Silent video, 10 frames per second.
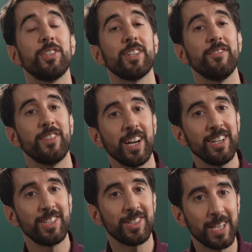is a very
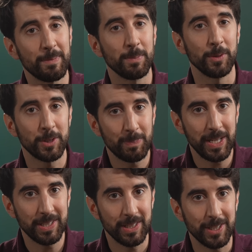susceptible
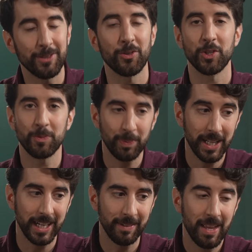species for
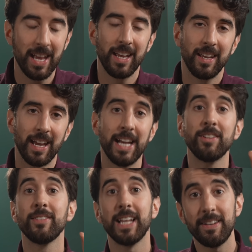splitting, and
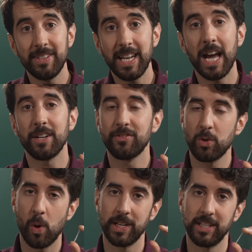11 out of
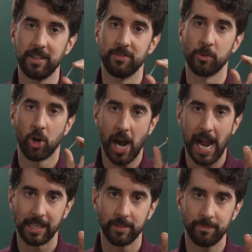20 of them
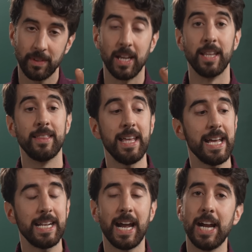cracked. And
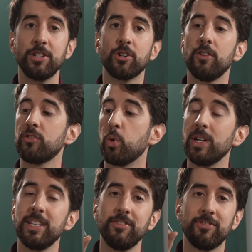then I drove 20